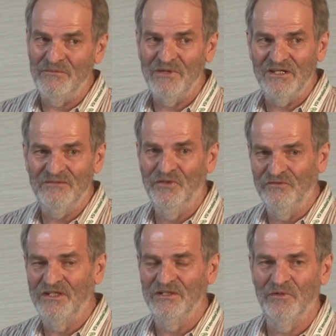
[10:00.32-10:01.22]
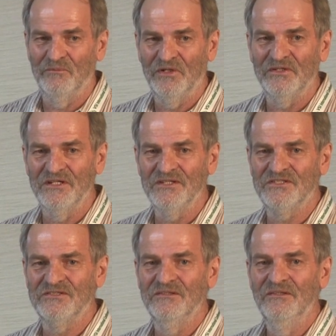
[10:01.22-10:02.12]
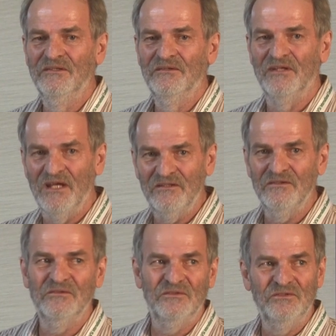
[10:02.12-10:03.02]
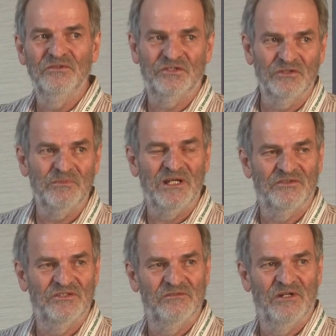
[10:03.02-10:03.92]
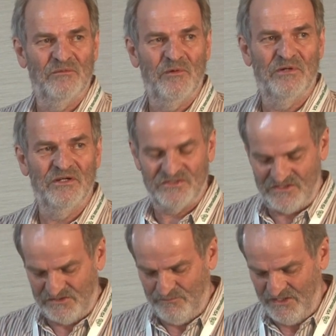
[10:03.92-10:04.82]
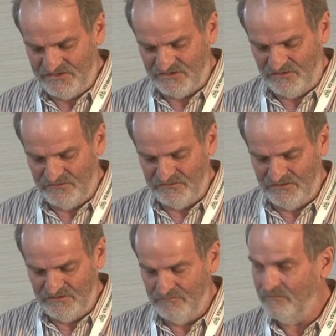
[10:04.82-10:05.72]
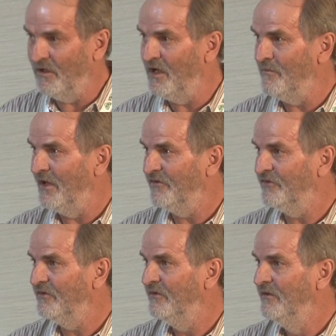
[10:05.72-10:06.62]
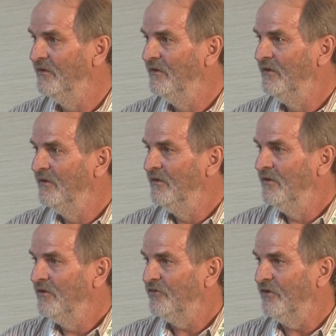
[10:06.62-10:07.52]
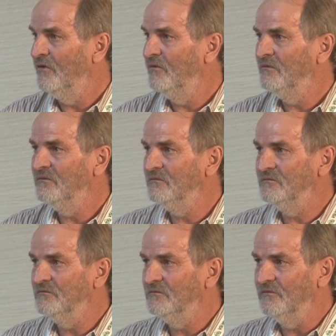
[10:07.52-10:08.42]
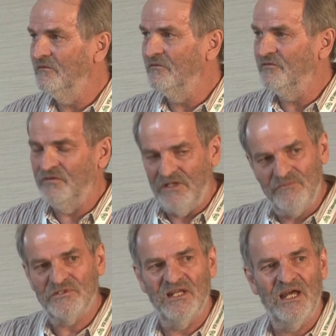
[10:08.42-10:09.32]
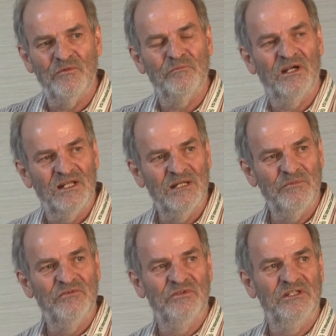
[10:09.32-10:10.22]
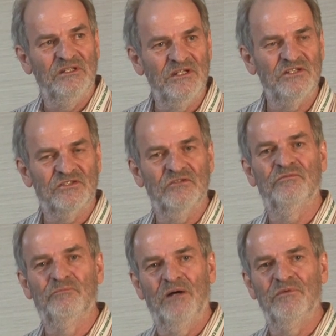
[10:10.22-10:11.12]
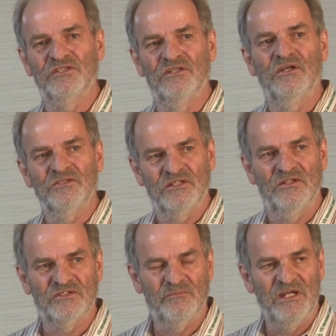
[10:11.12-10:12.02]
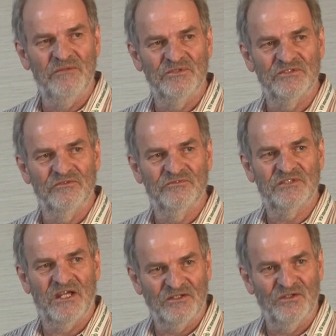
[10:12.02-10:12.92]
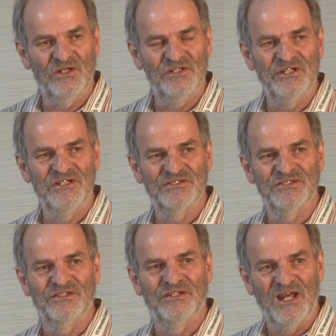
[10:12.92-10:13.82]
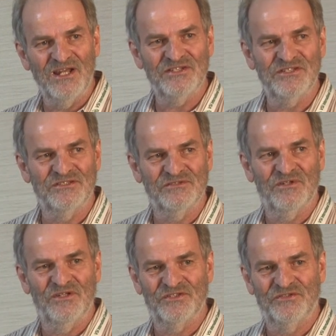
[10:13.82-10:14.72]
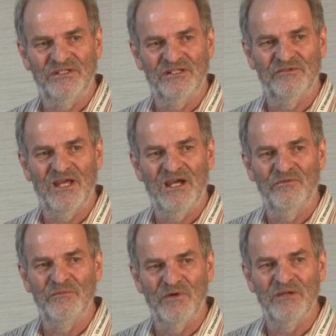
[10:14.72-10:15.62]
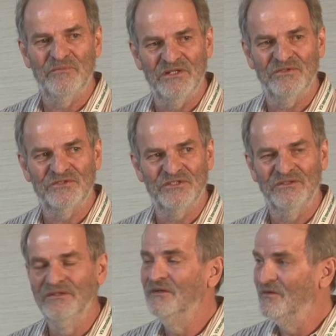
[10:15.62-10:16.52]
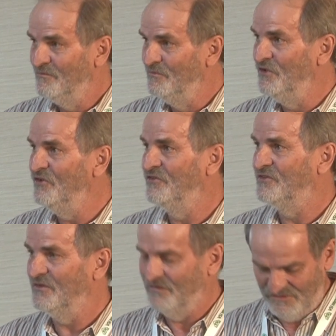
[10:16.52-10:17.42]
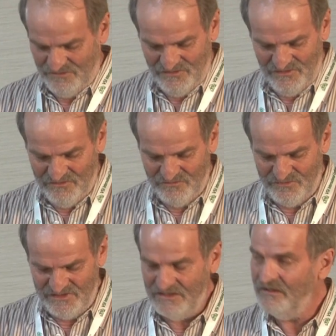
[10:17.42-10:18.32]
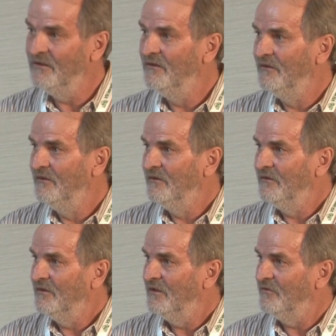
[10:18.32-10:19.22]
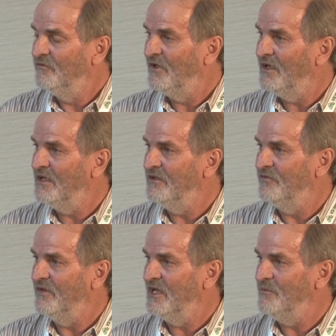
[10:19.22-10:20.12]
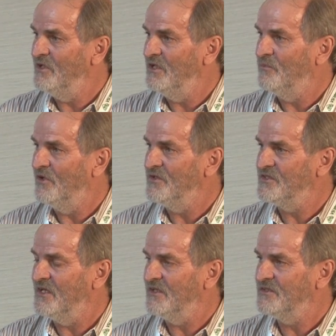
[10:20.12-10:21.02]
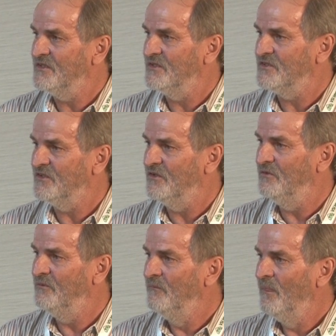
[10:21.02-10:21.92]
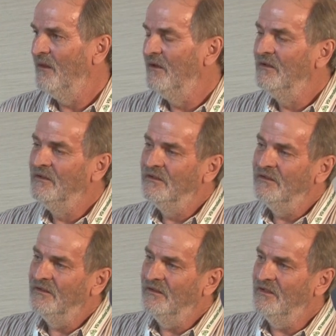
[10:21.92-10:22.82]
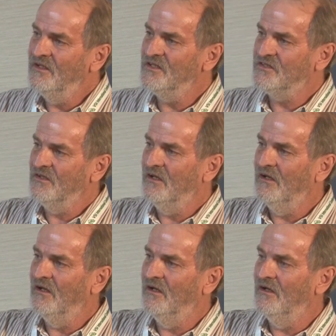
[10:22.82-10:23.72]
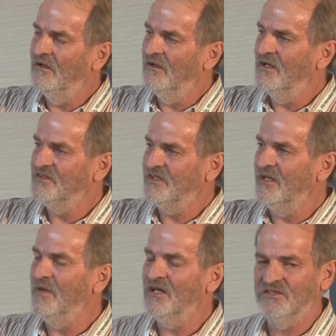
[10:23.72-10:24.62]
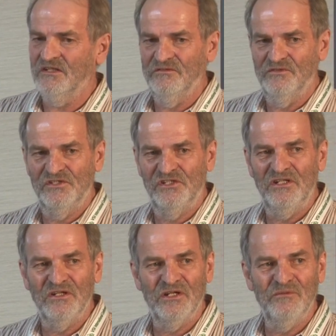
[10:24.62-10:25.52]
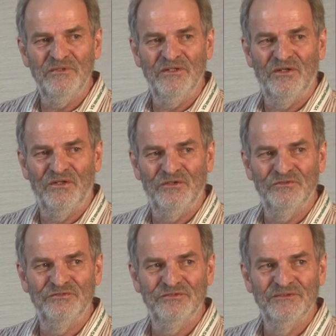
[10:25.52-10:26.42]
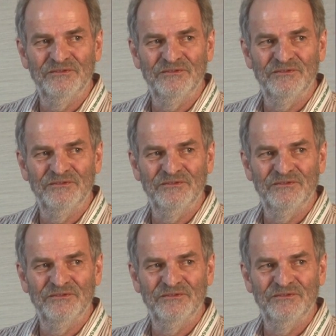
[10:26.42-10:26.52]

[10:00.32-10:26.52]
make more valuable products, then you should be able to develop a process based on biomass. So Philippe's lab and my lab over the years have published lots and lots of papers of technologies and analysis of Clostridium, how we might be able to move to revive the ABE process. And so here's a schematic of the genome of